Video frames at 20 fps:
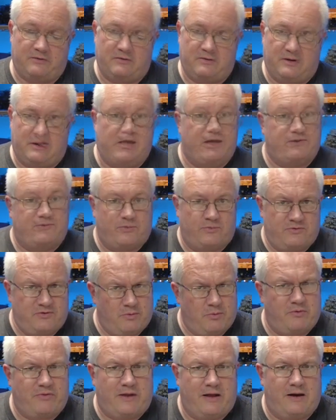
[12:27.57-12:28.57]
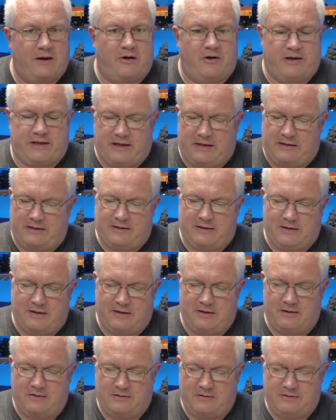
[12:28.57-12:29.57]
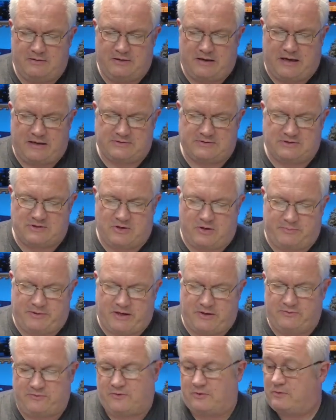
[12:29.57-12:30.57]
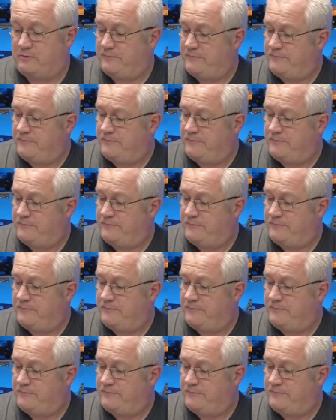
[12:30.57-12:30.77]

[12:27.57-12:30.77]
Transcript: So yes, we'll see what they're like as time goes on.